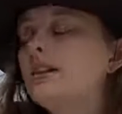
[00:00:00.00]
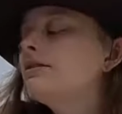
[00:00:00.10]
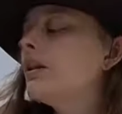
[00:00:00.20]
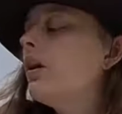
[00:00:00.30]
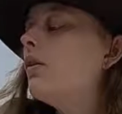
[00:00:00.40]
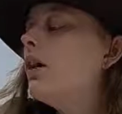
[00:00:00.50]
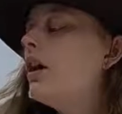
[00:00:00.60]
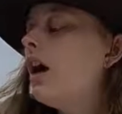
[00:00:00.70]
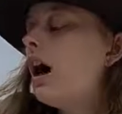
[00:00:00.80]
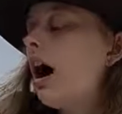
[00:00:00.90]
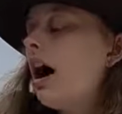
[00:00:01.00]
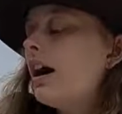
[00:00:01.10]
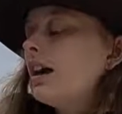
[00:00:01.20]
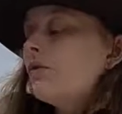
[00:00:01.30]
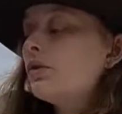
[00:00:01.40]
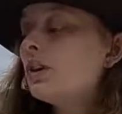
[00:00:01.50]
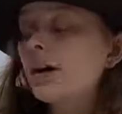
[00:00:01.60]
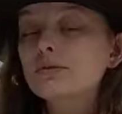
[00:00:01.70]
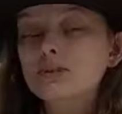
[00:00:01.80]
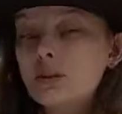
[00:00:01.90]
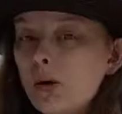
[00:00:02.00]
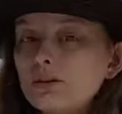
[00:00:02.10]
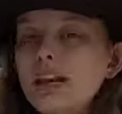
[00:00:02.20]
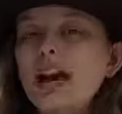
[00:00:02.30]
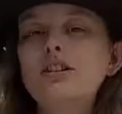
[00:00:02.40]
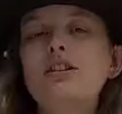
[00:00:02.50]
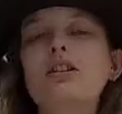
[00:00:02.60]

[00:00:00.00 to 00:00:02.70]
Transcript: So if you come to Toltec, you